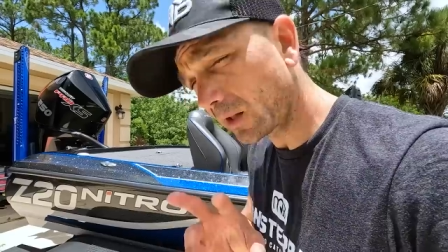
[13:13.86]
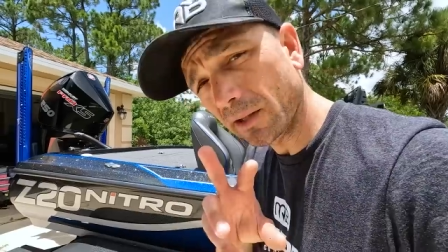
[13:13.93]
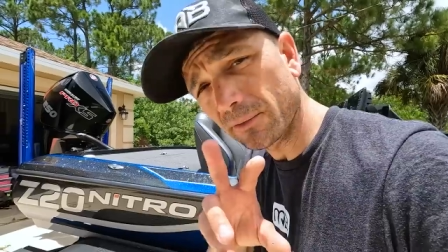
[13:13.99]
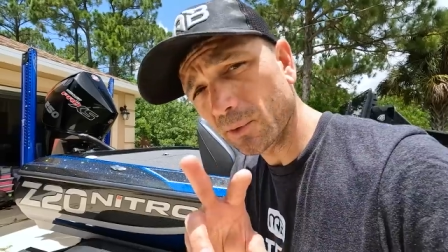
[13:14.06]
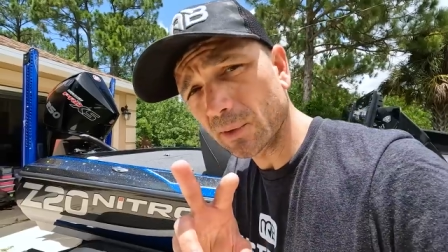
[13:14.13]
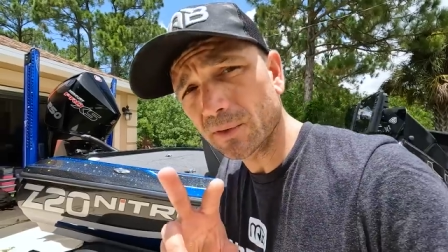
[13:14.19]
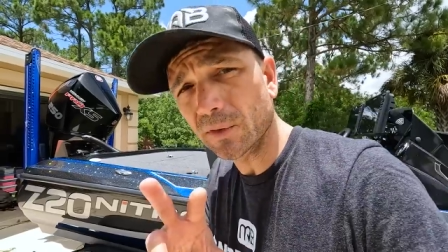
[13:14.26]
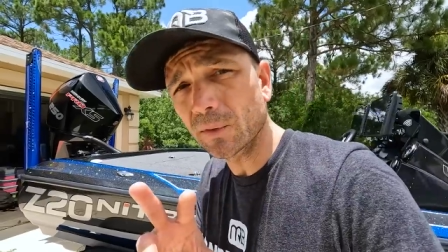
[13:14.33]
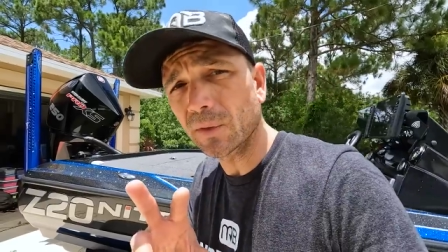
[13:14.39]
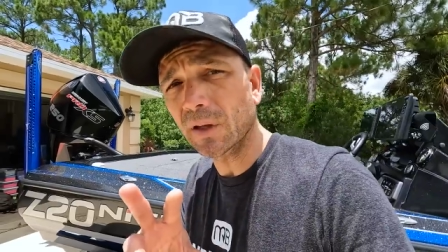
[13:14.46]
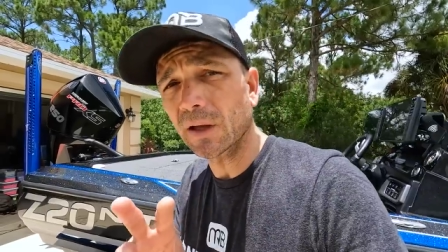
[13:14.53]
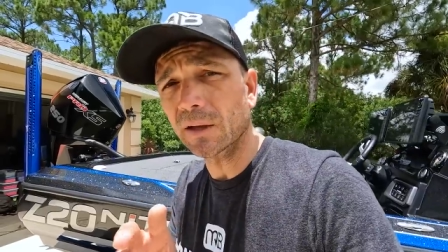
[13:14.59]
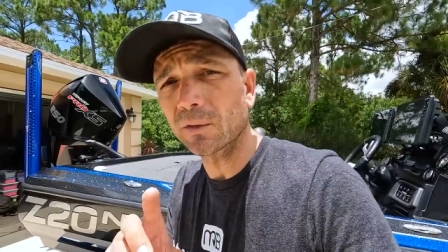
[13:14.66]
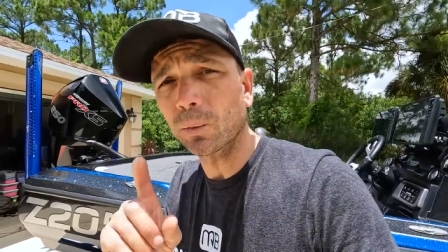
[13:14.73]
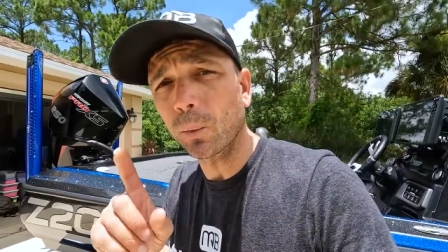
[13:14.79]
I'll leave you with two
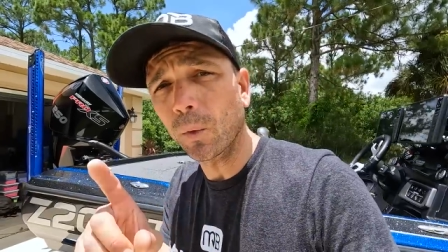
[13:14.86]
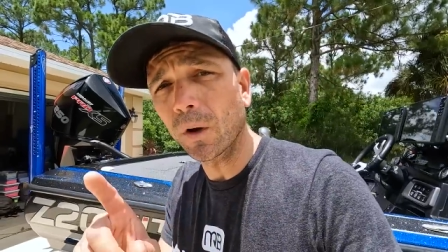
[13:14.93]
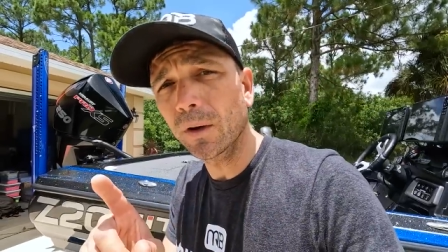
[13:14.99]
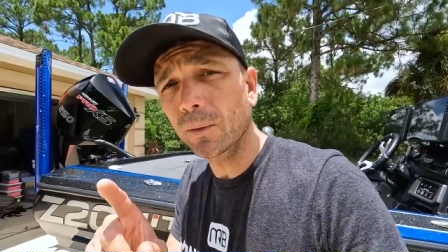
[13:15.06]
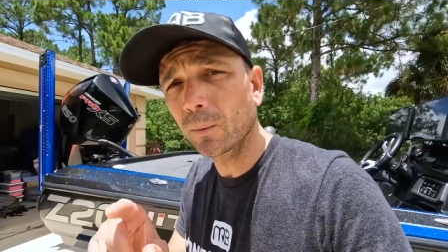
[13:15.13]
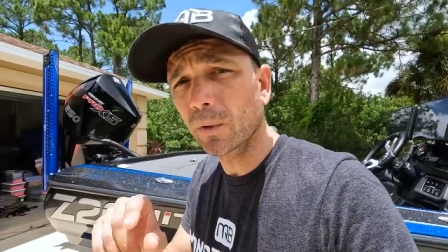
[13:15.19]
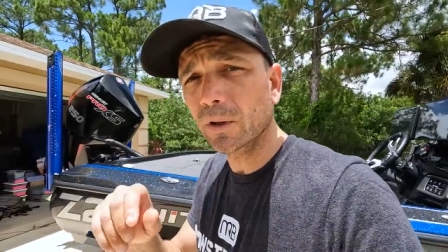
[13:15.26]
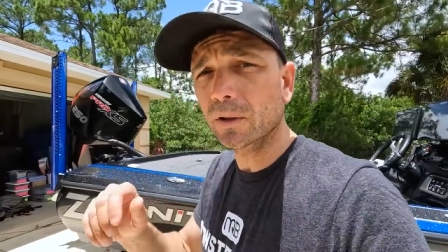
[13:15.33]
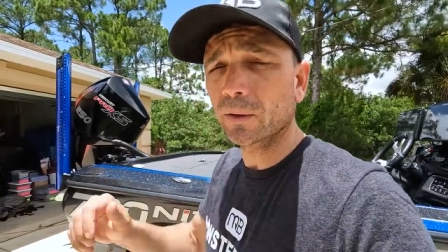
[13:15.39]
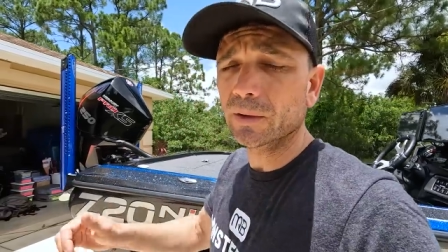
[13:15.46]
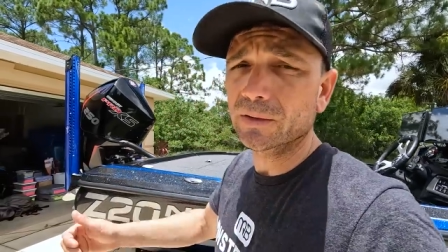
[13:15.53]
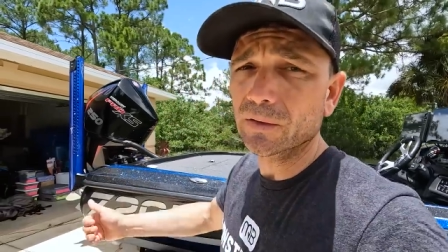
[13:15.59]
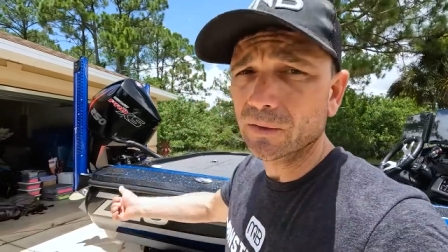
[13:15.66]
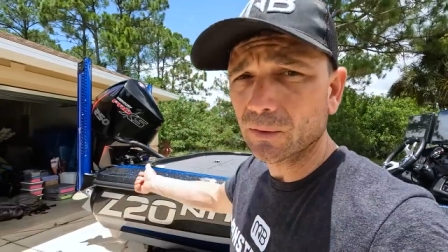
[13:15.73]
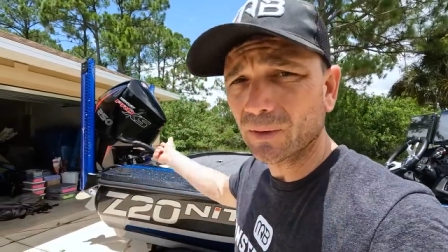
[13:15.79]
things. One, we're
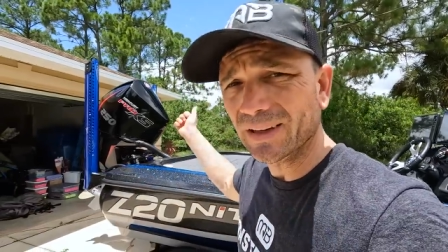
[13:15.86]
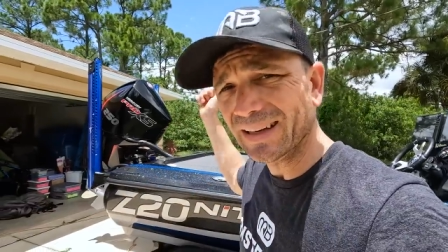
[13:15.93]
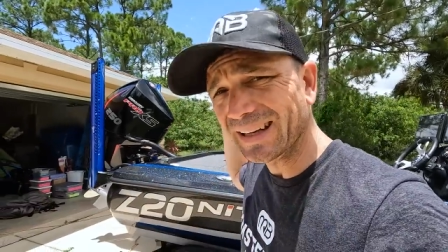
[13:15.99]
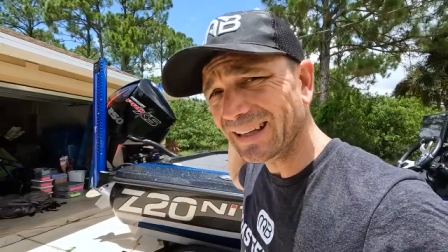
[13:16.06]
going to do an